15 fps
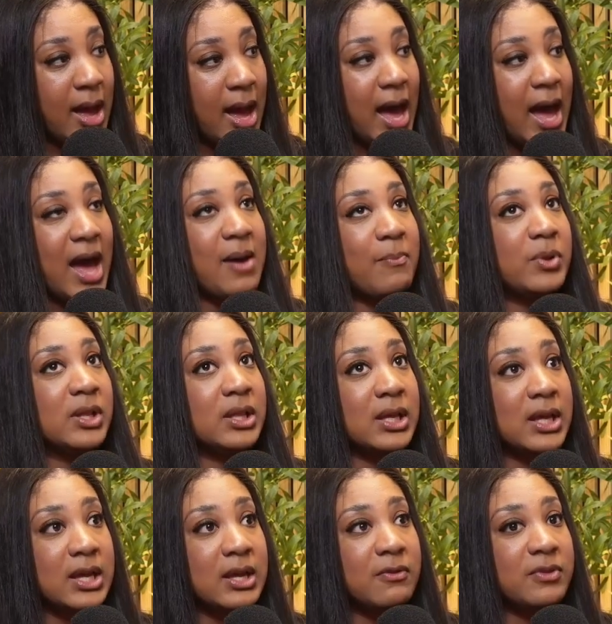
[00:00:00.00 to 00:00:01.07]
I
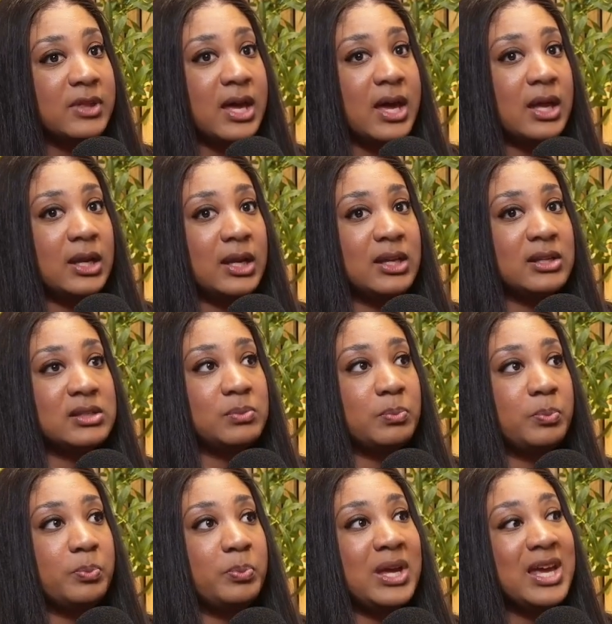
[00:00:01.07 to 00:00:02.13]
believe that it's
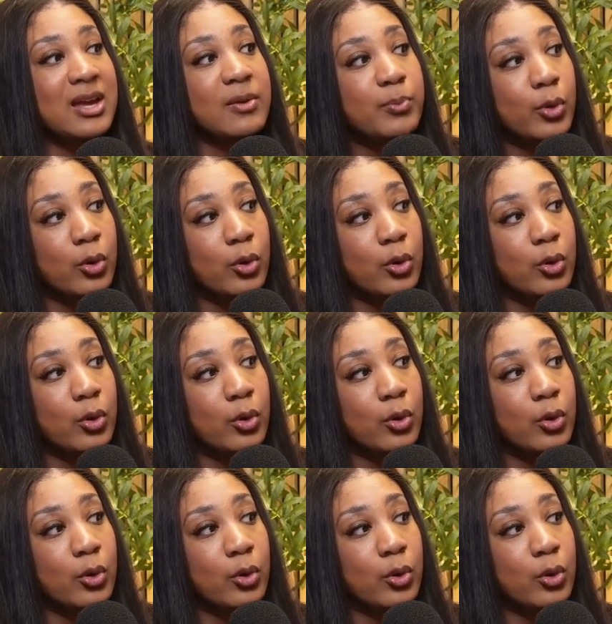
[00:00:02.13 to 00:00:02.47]
people